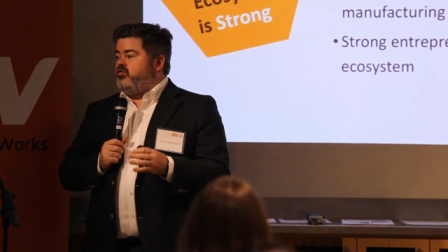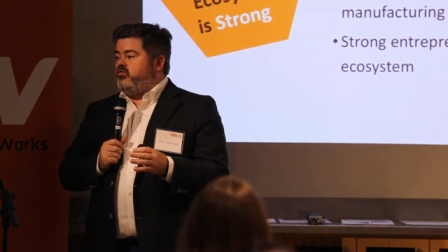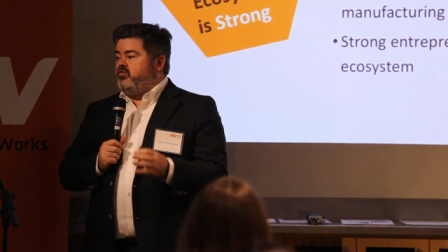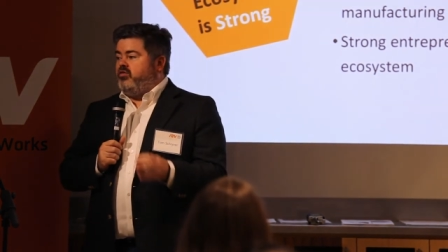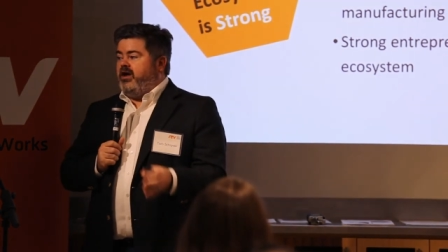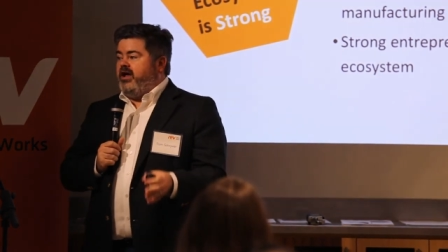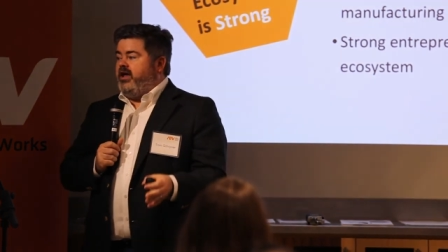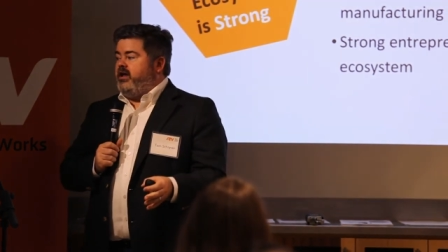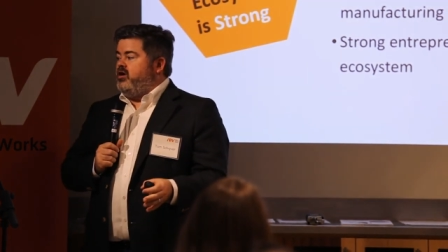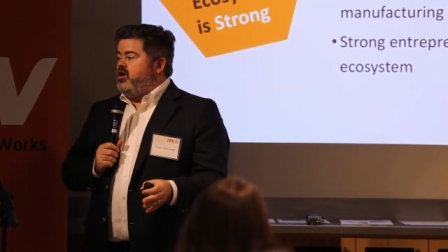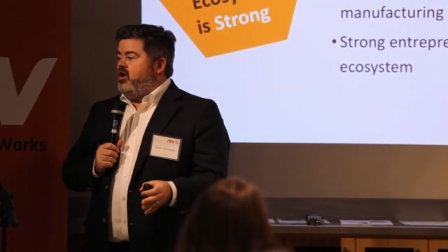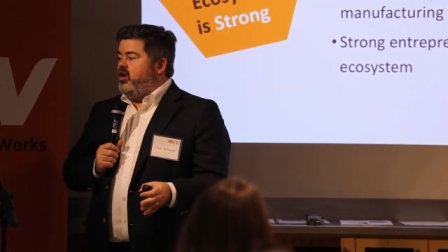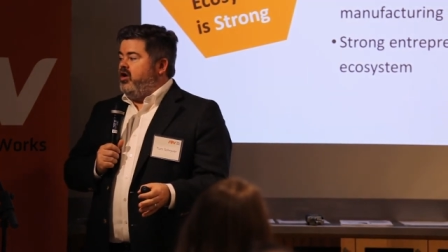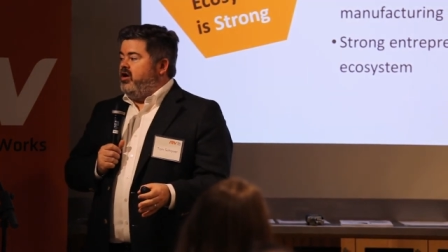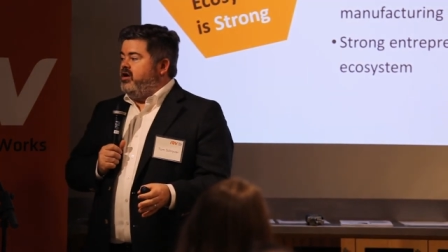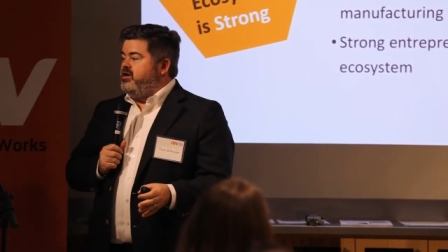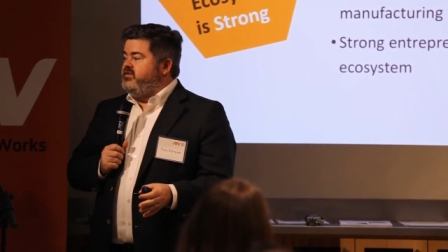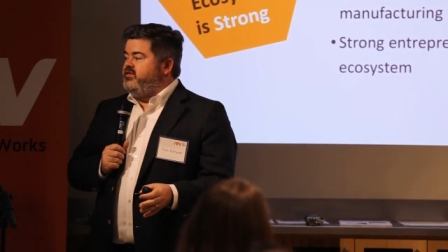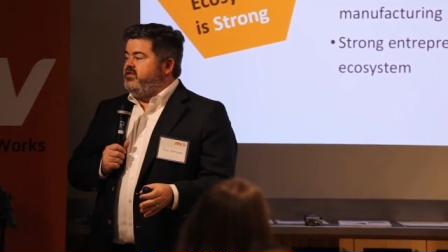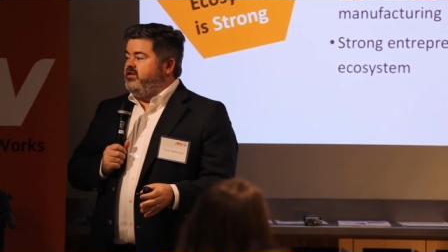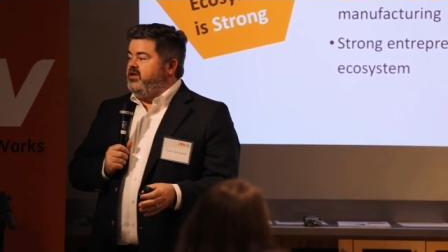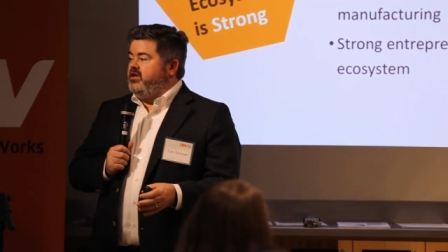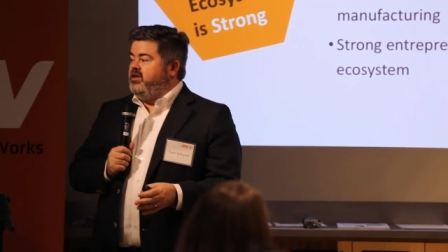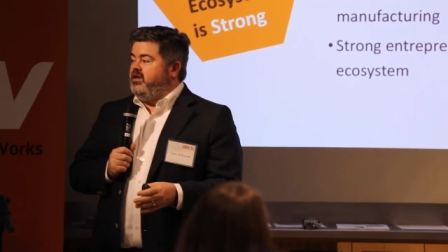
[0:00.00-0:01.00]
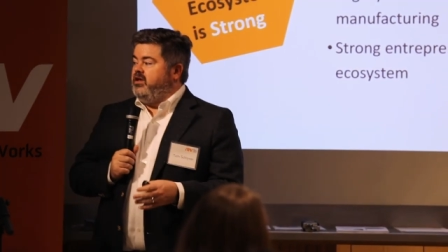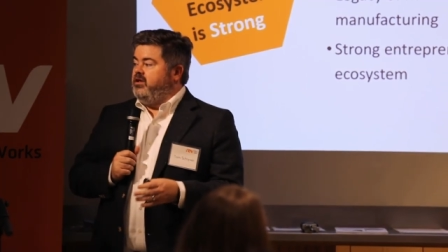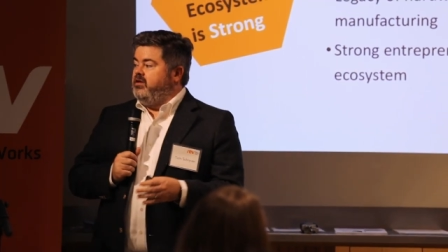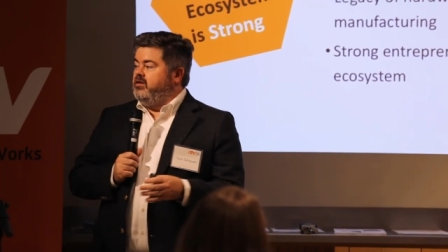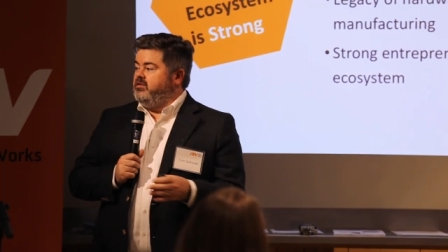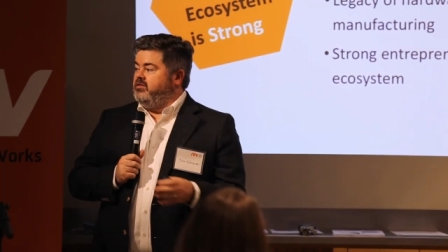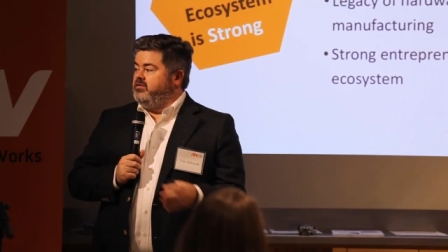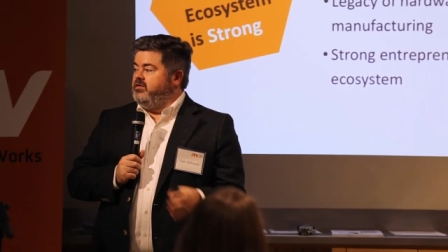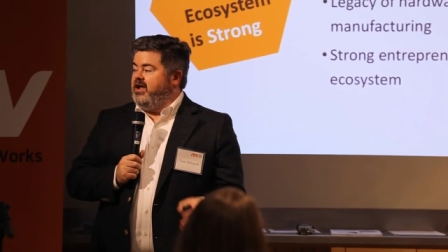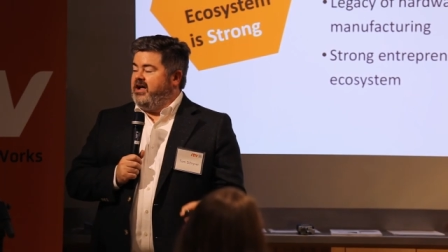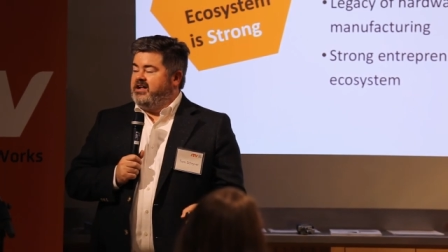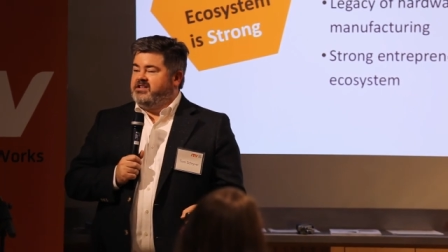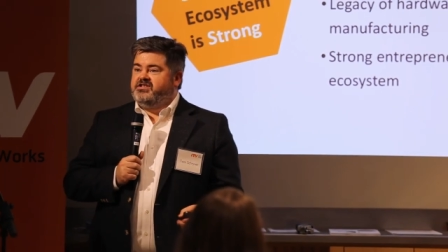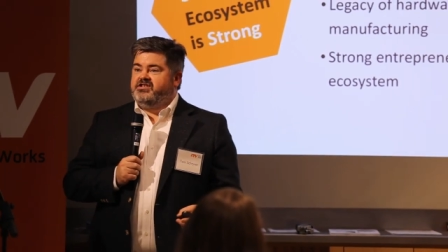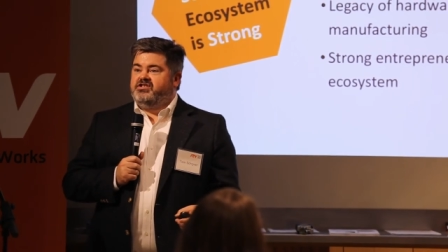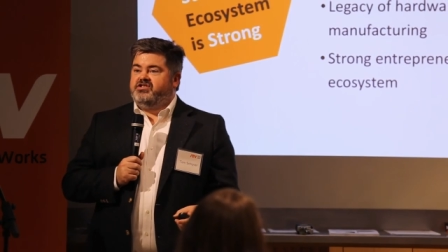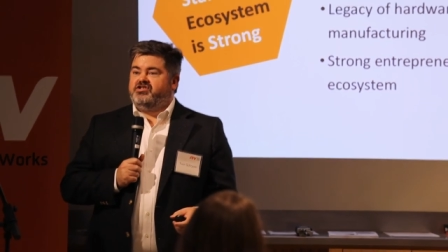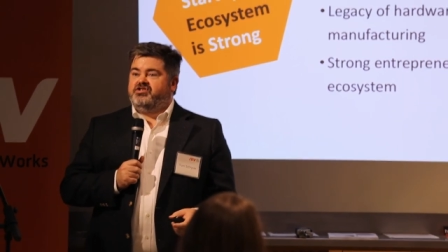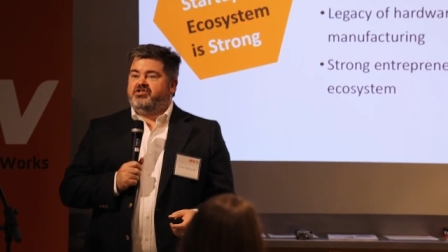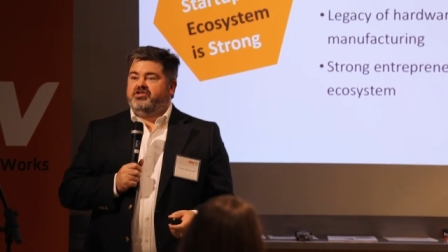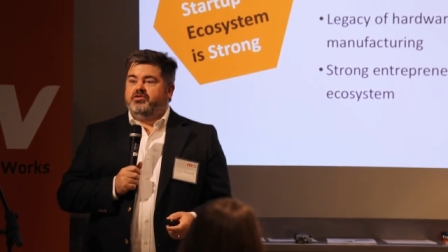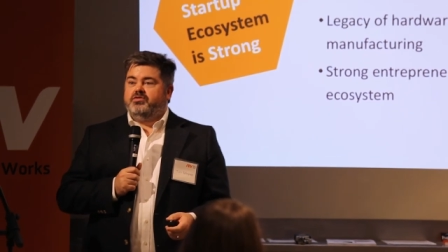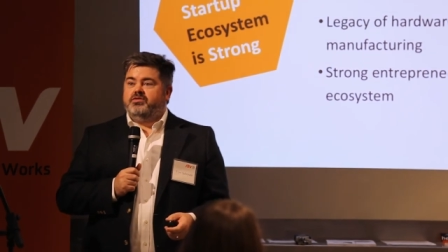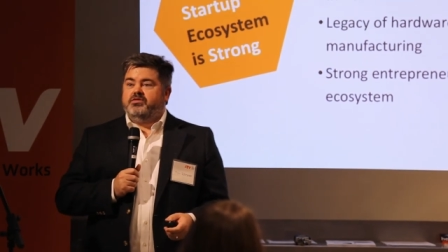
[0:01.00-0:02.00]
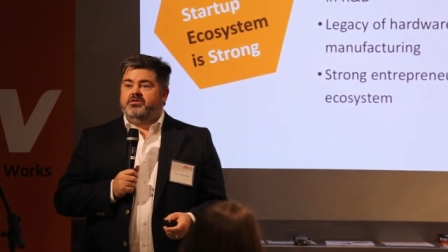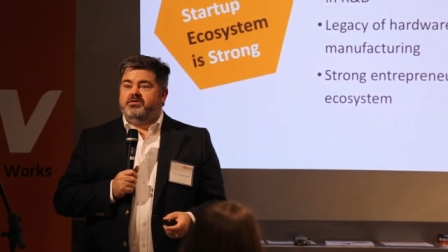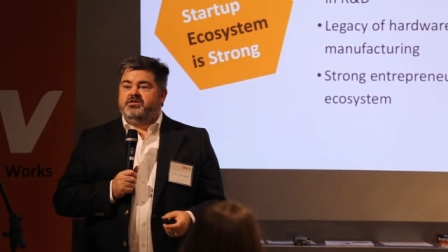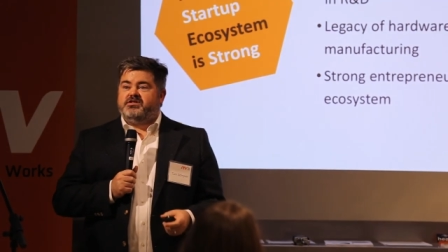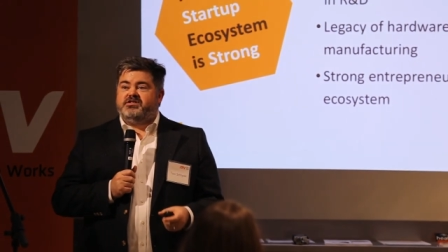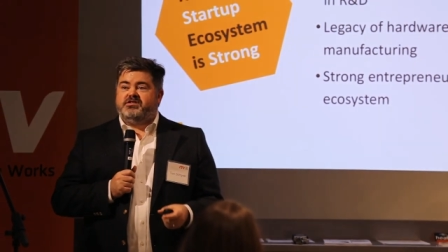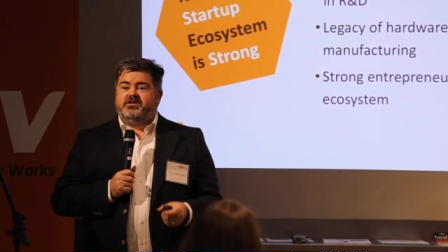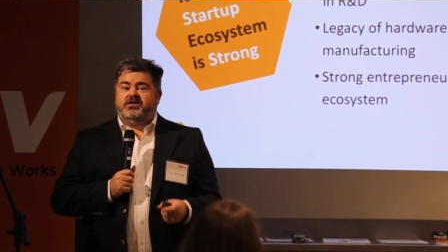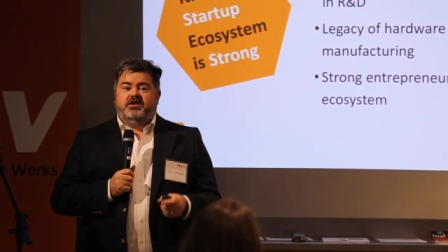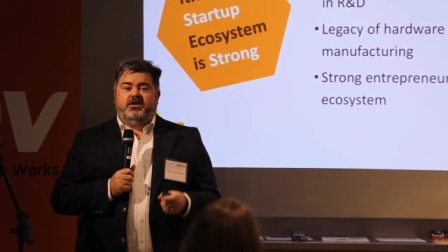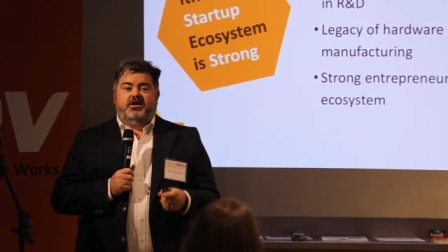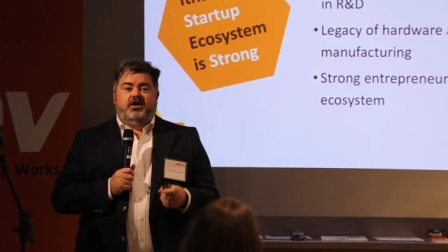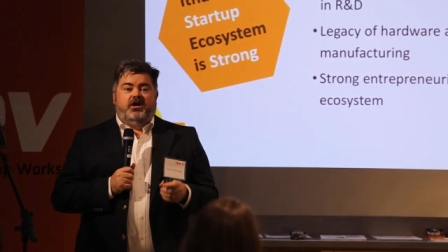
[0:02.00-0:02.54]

great R&D, lots of students,